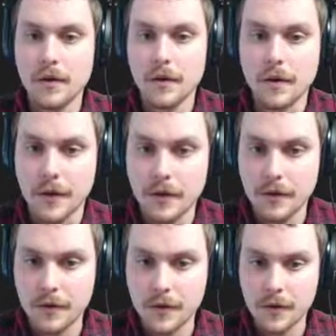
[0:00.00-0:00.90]
Okay.
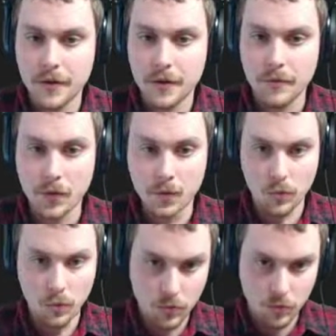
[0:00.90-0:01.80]
Uh,
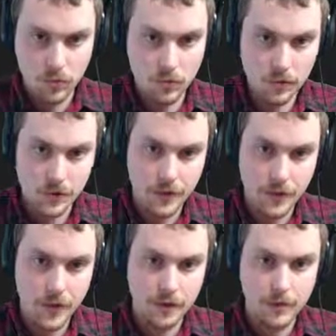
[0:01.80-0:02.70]
ooh, and
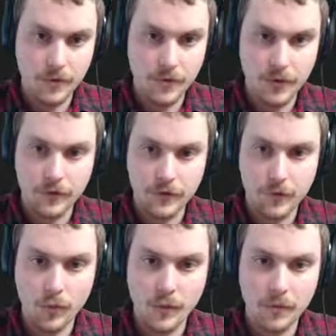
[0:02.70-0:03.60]
that needs to be fixed from
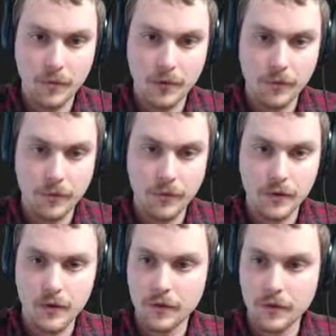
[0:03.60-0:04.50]
when we were playing with it.
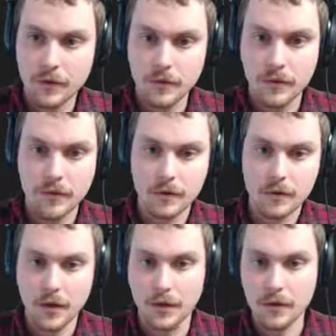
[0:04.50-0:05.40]
Okay.